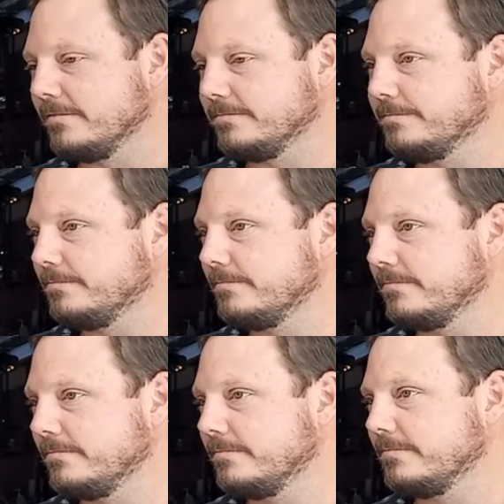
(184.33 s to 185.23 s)

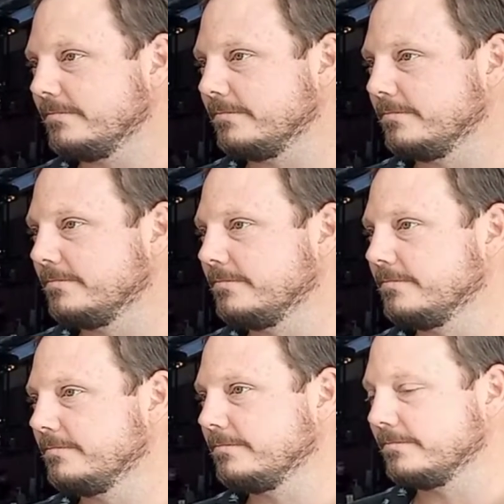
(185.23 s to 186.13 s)

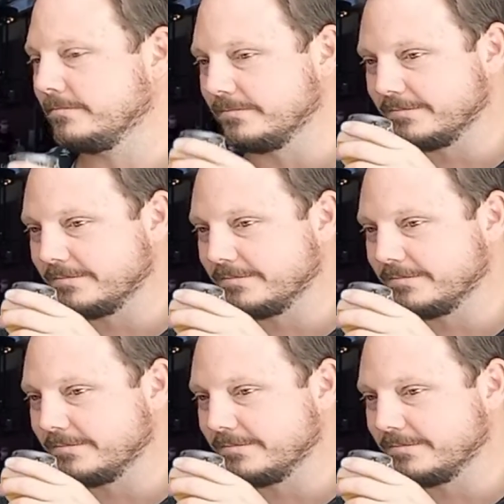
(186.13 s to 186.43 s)
(silent)